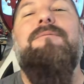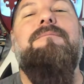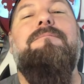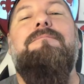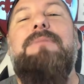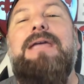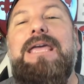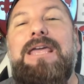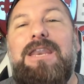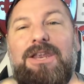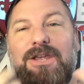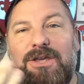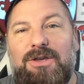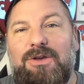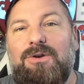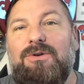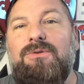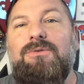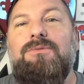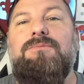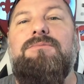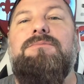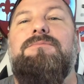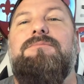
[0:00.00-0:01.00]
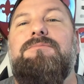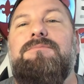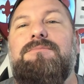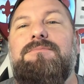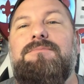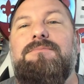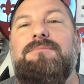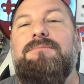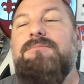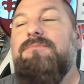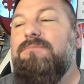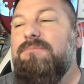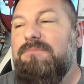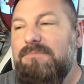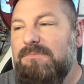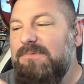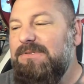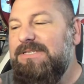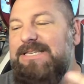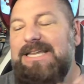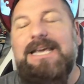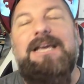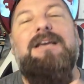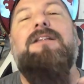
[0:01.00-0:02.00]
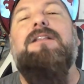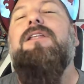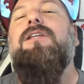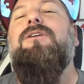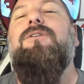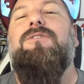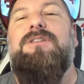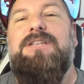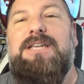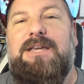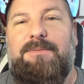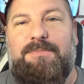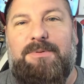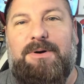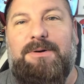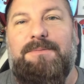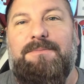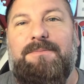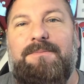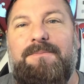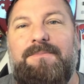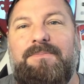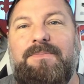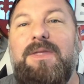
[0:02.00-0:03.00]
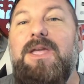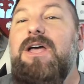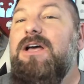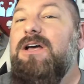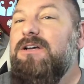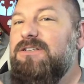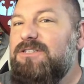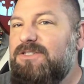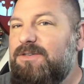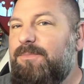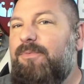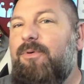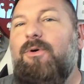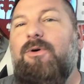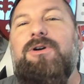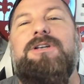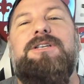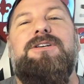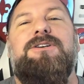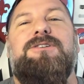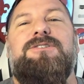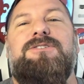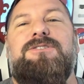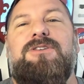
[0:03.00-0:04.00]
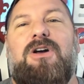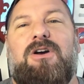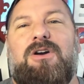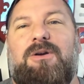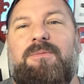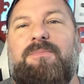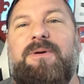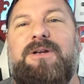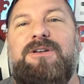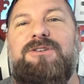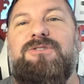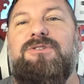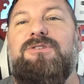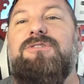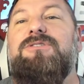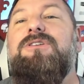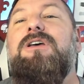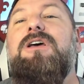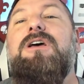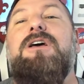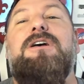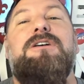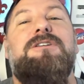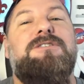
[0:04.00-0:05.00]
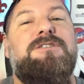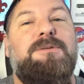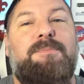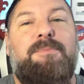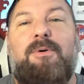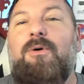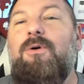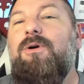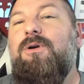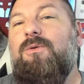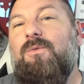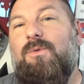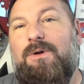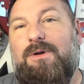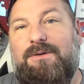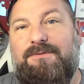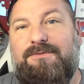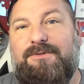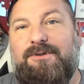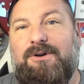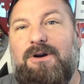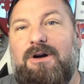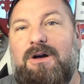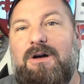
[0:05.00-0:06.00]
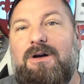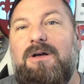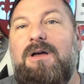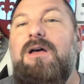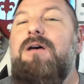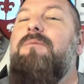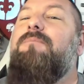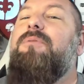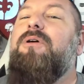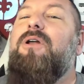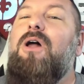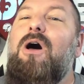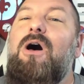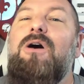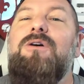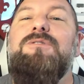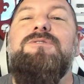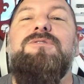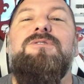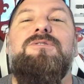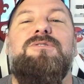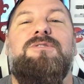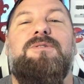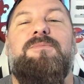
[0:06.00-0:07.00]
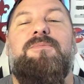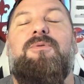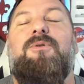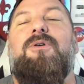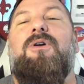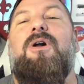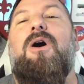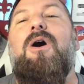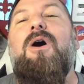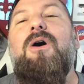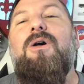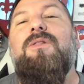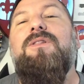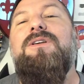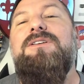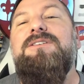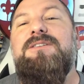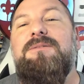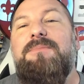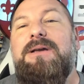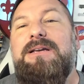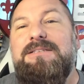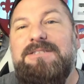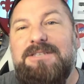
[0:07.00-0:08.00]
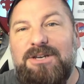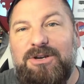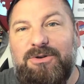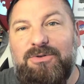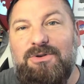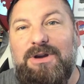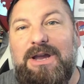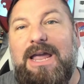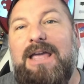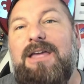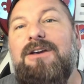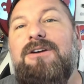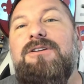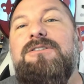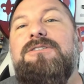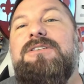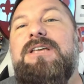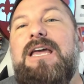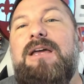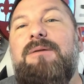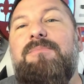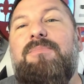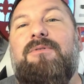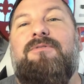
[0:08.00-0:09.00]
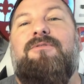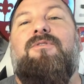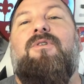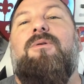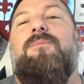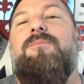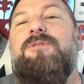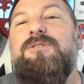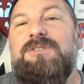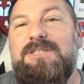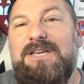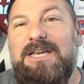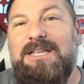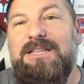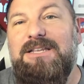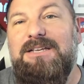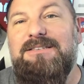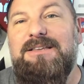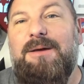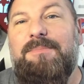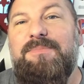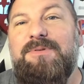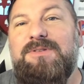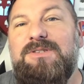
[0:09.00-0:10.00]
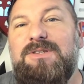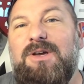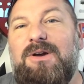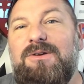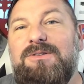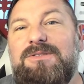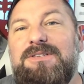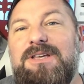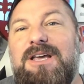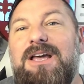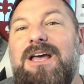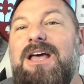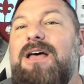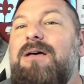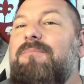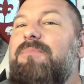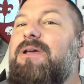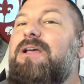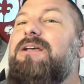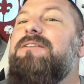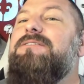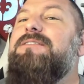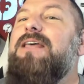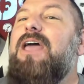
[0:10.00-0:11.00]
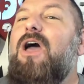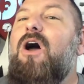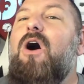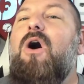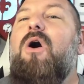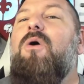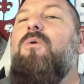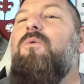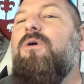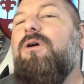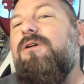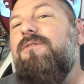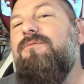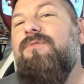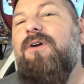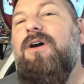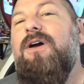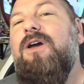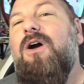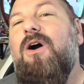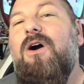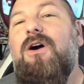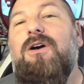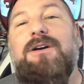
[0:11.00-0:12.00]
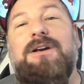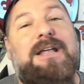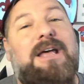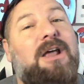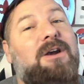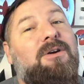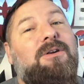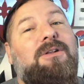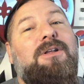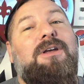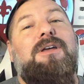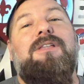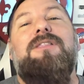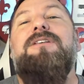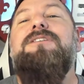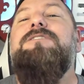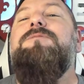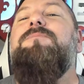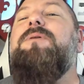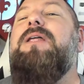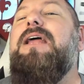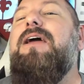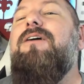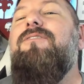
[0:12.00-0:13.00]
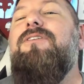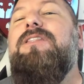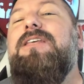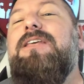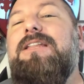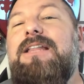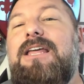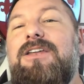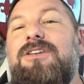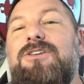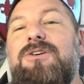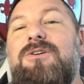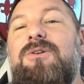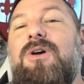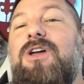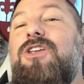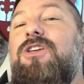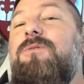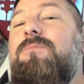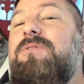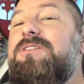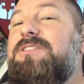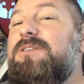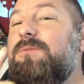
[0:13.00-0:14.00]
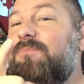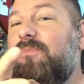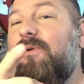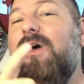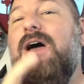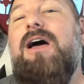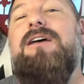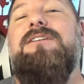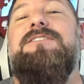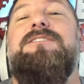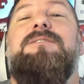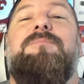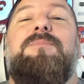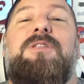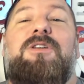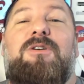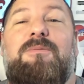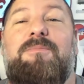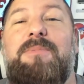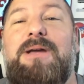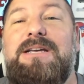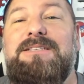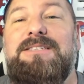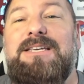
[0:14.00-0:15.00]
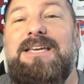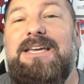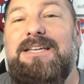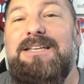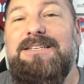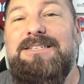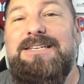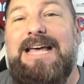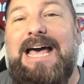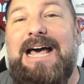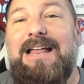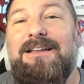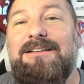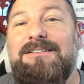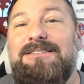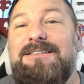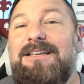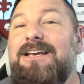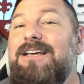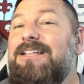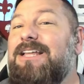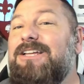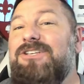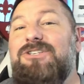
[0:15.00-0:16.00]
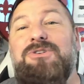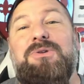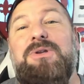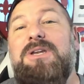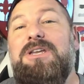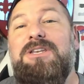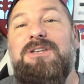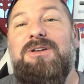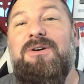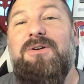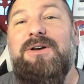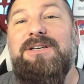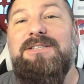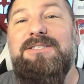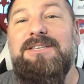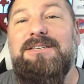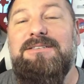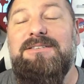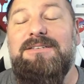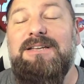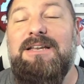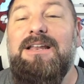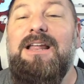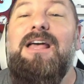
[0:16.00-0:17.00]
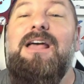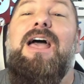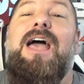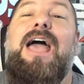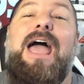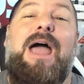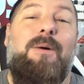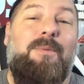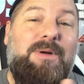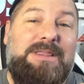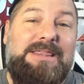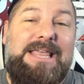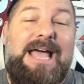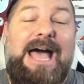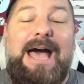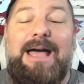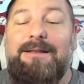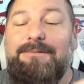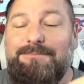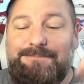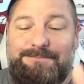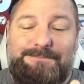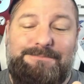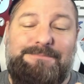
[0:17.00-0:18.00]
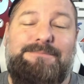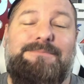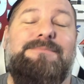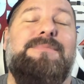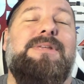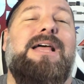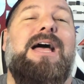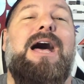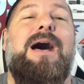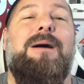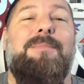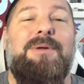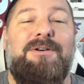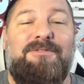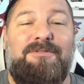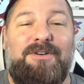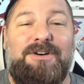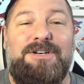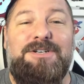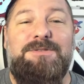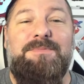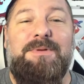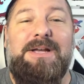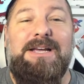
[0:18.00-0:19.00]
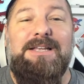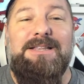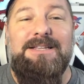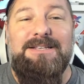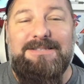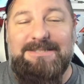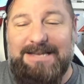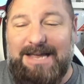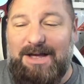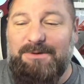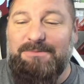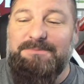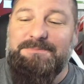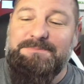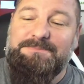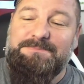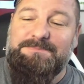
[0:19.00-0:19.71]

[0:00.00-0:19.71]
me to you, dig a little deeper. Support DeerStalker Pictures. Support One For All. But also support all these amazing creators and performers in these episodes because they all work very hard, not only on this, but everything they do. And you'd be surprised some of their amazing hidden talents that you didn't know existed. And with that, I'm going to finish playing this out.